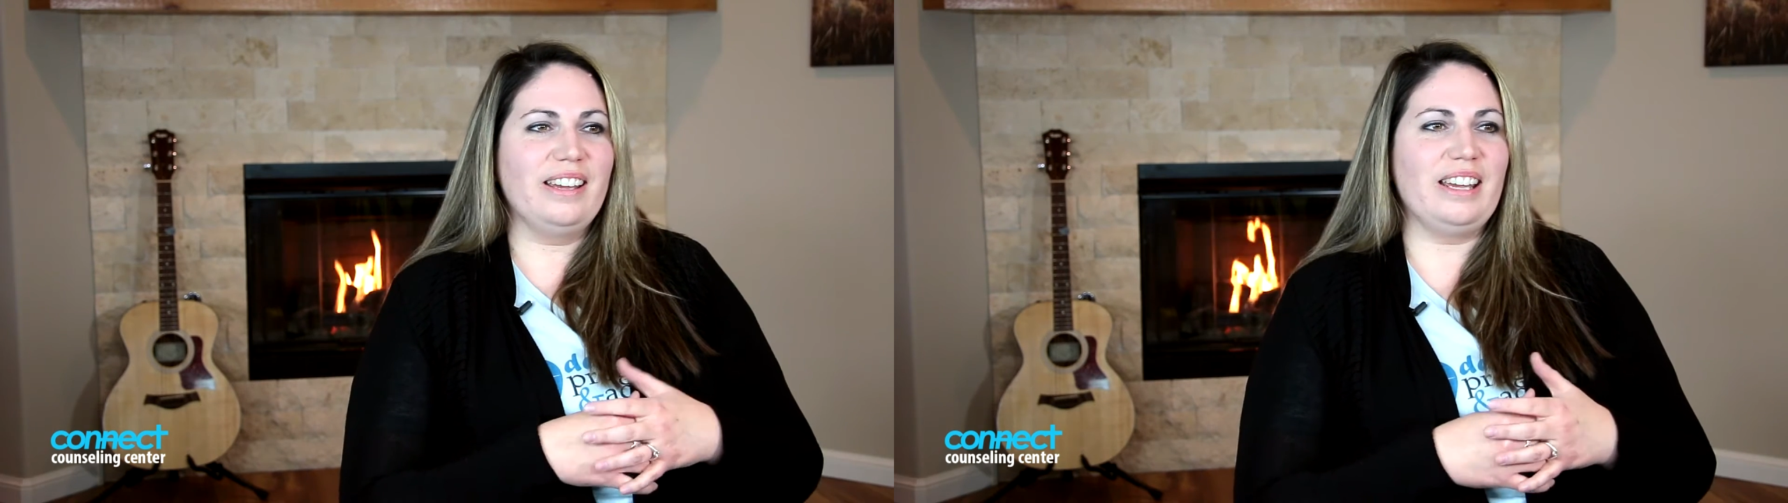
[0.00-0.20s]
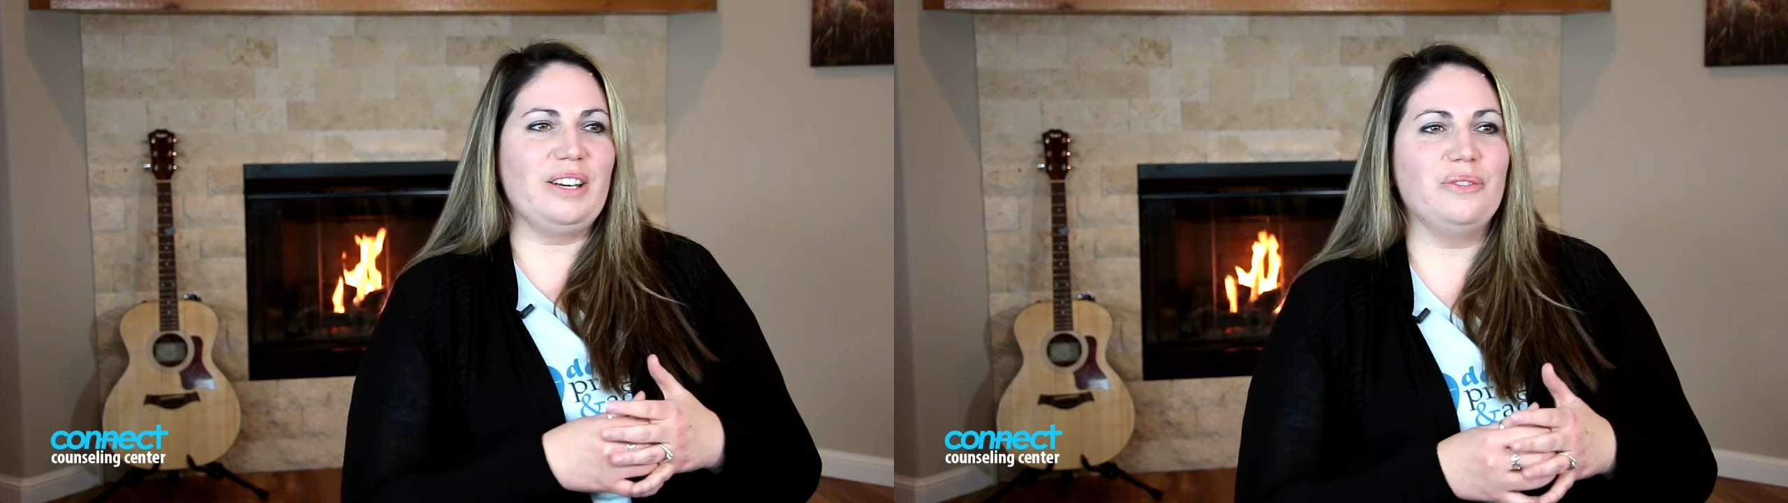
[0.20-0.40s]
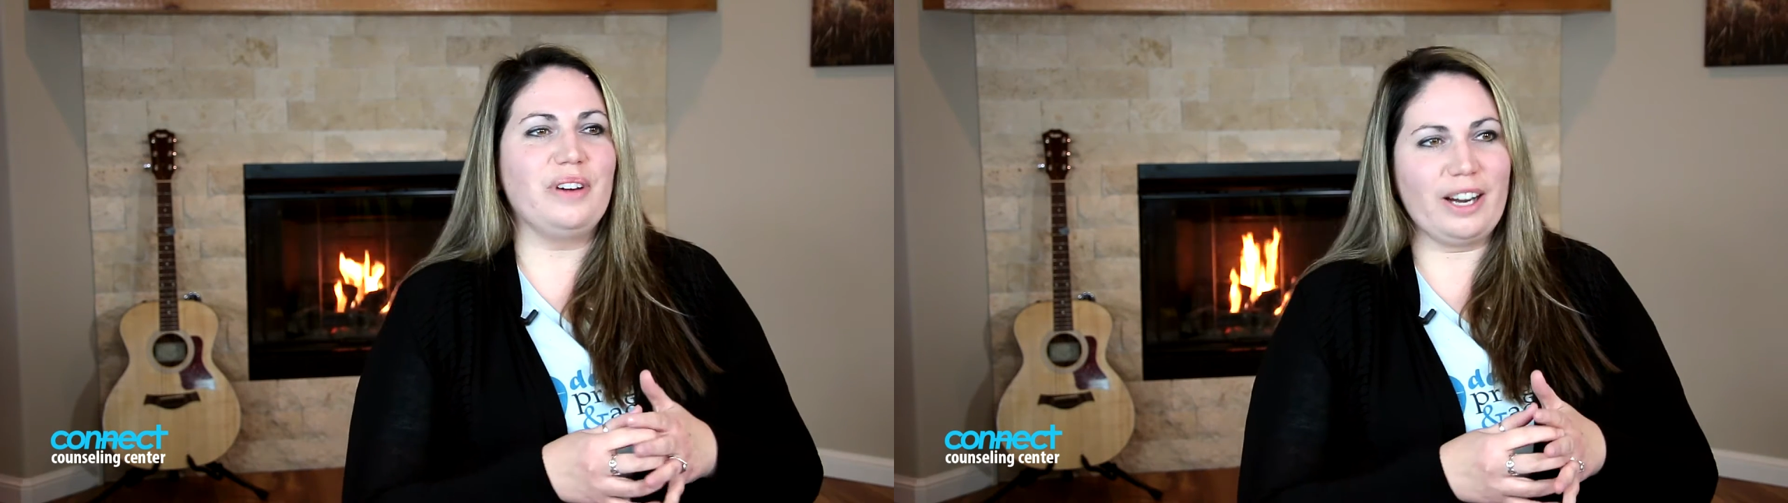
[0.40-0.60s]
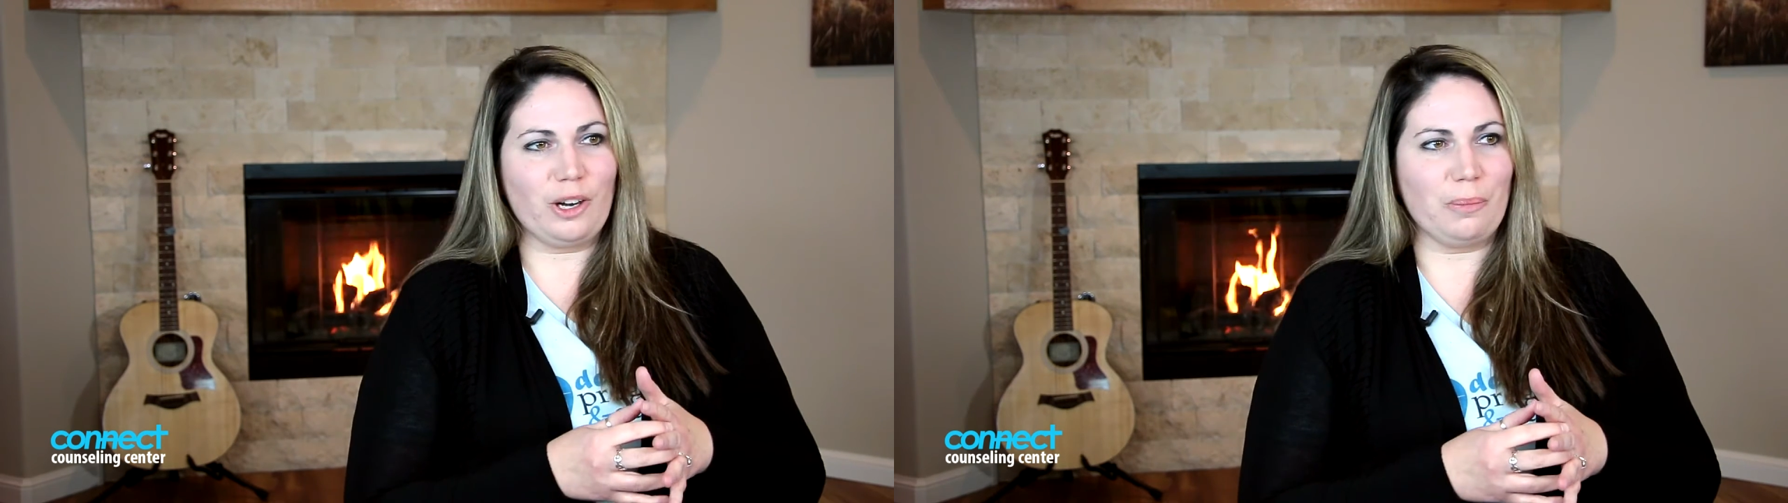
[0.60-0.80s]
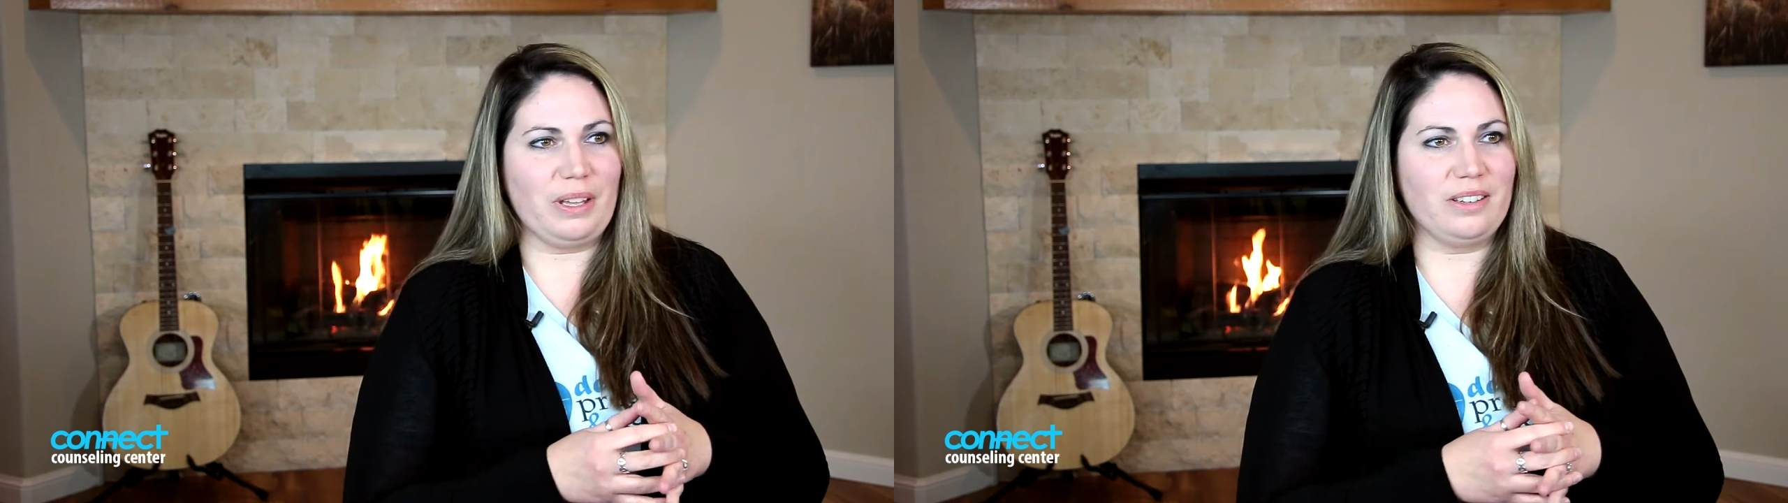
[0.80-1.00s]

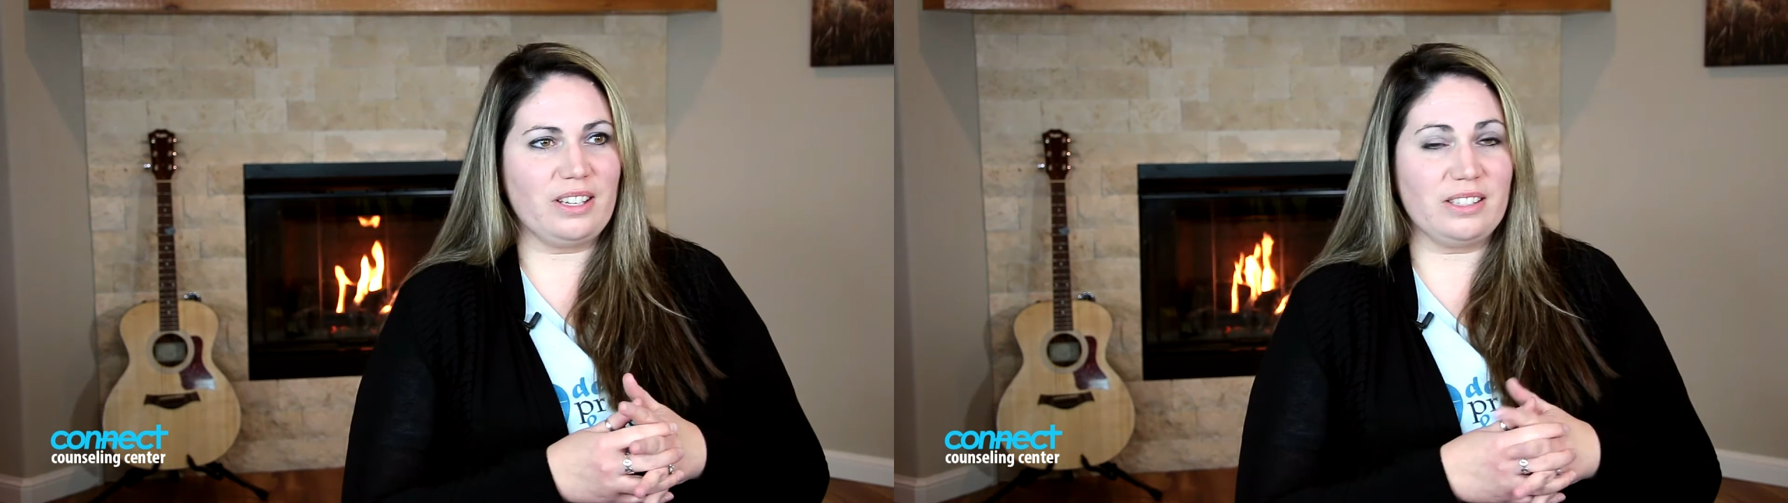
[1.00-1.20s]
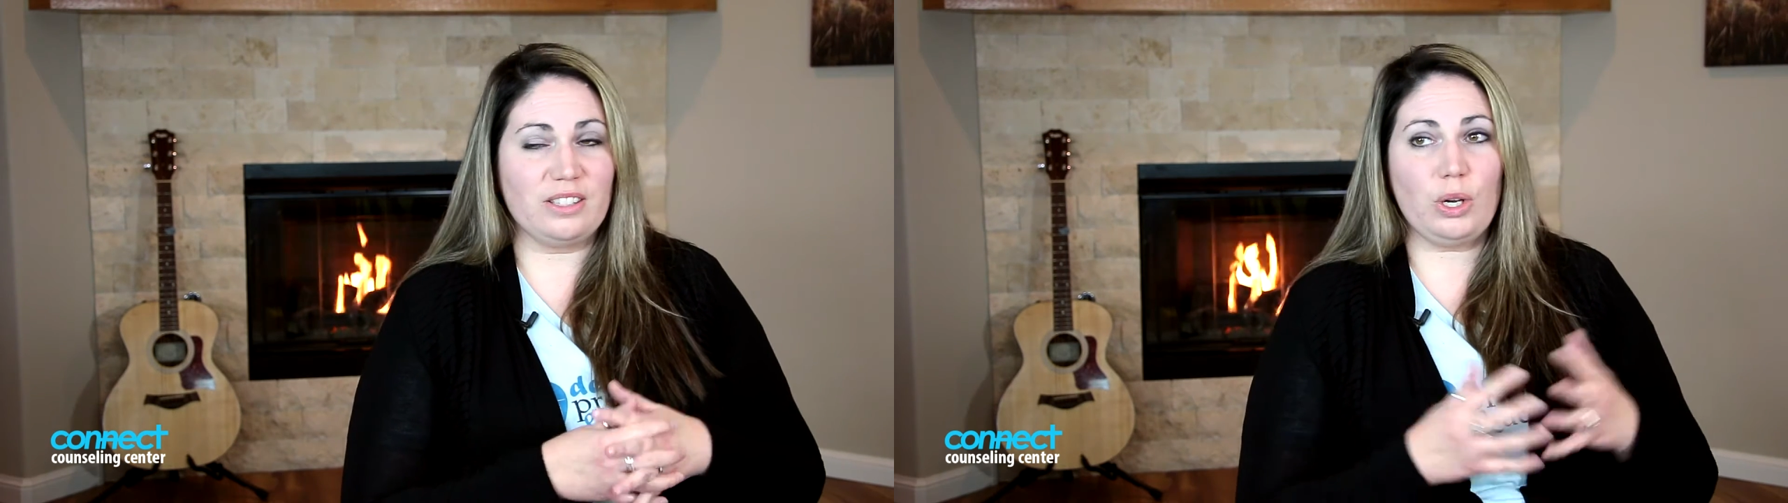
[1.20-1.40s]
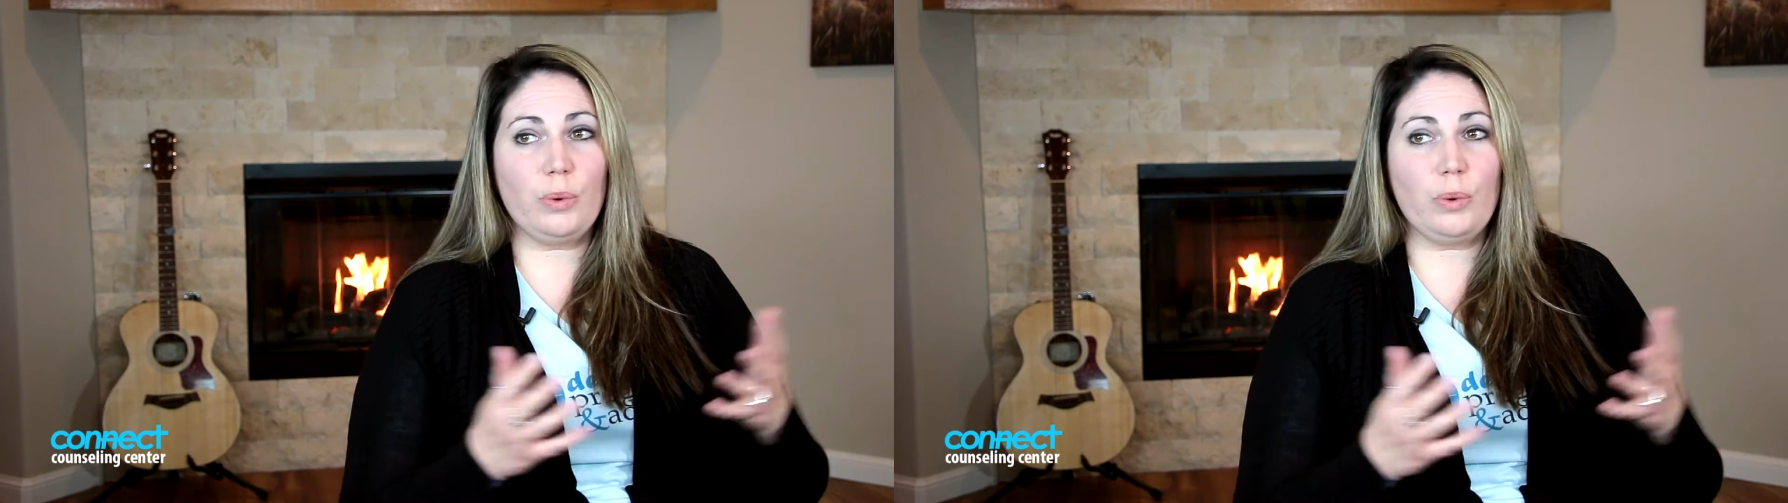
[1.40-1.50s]
environment because it's